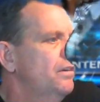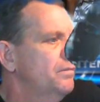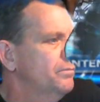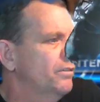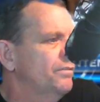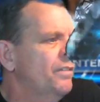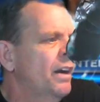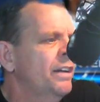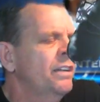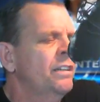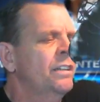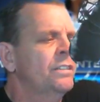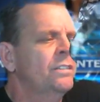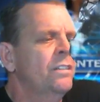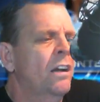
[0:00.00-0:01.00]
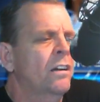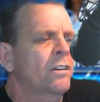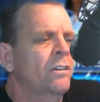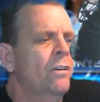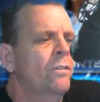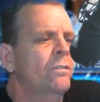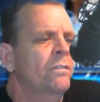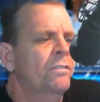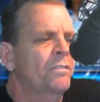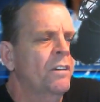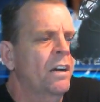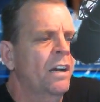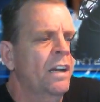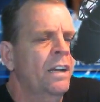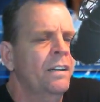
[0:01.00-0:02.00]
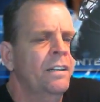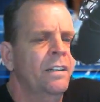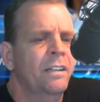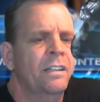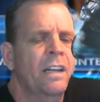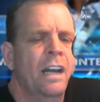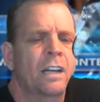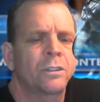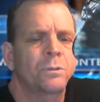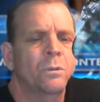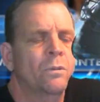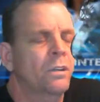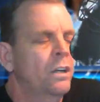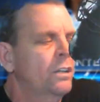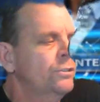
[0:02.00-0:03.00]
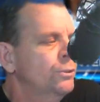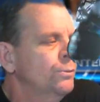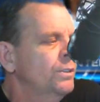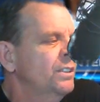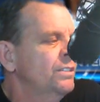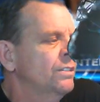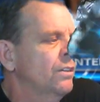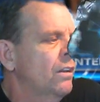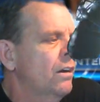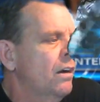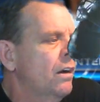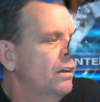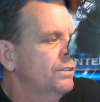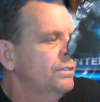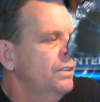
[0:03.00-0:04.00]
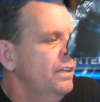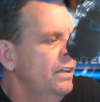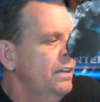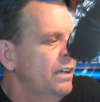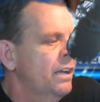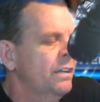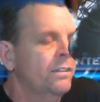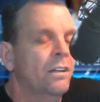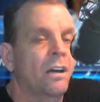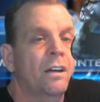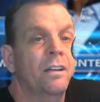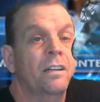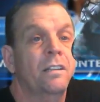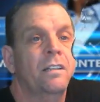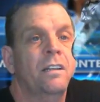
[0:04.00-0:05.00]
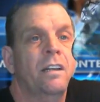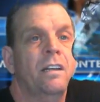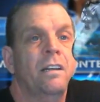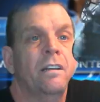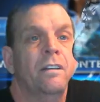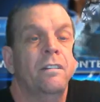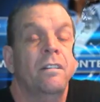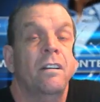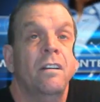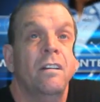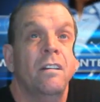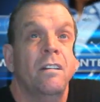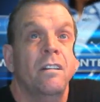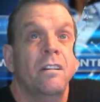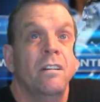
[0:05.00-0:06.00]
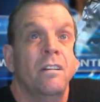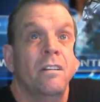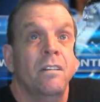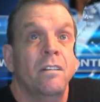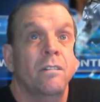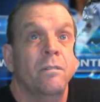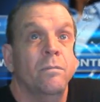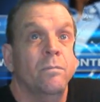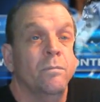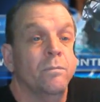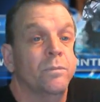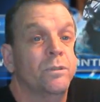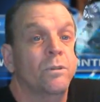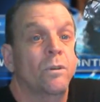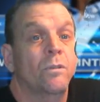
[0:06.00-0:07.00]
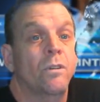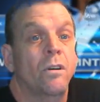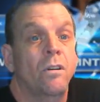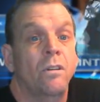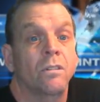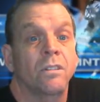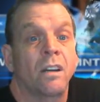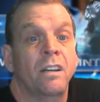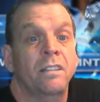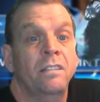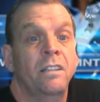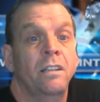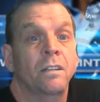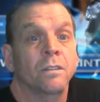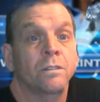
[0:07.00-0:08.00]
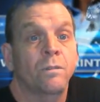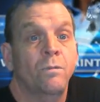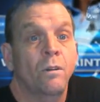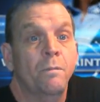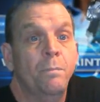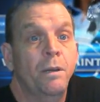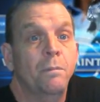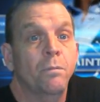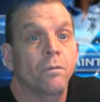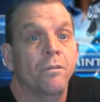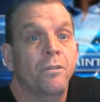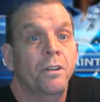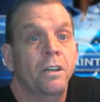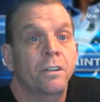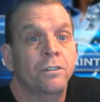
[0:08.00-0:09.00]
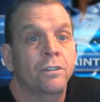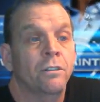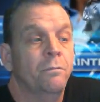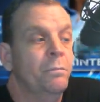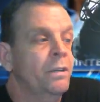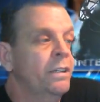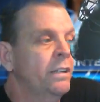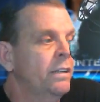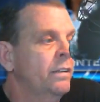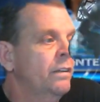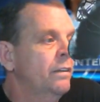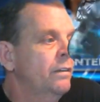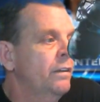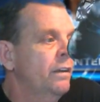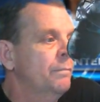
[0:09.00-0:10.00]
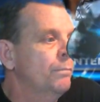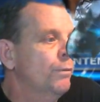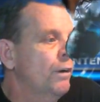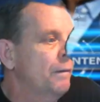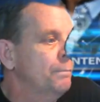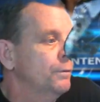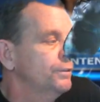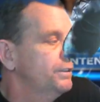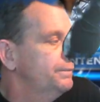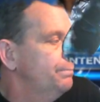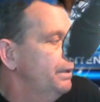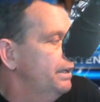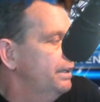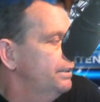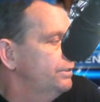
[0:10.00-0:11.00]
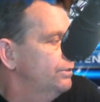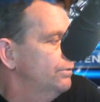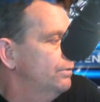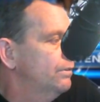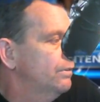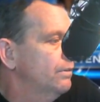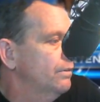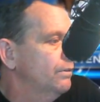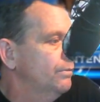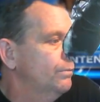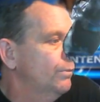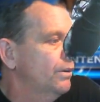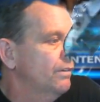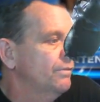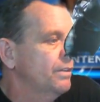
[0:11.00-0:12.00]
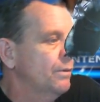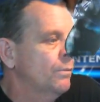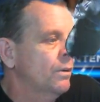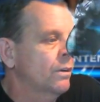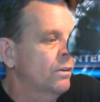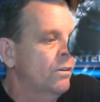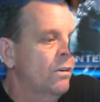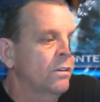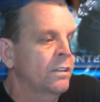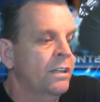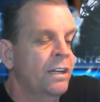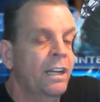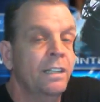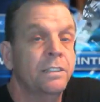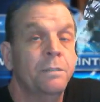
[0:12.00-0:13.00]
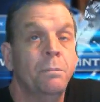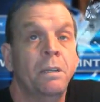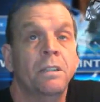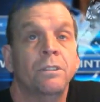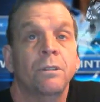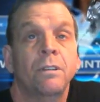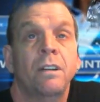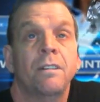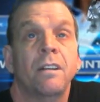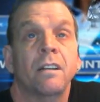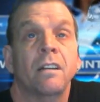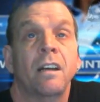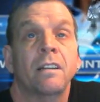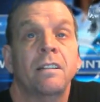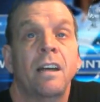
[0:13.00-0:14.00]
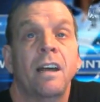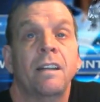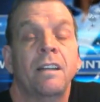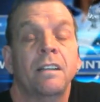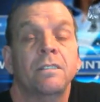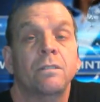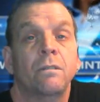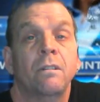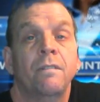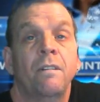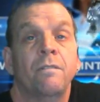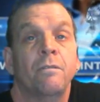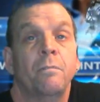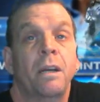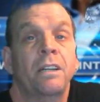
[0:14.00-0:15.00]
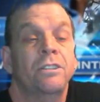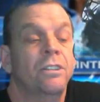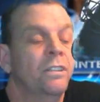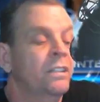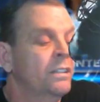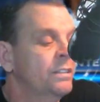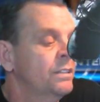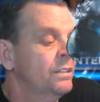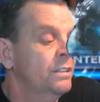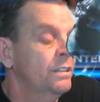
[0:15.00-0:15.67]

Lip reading: provided it's not codified in an actual country's laws and not in the so-called ideals of what people think should be improper speech or whatever they want to call it, hate speech or anything like that. That sort of information it's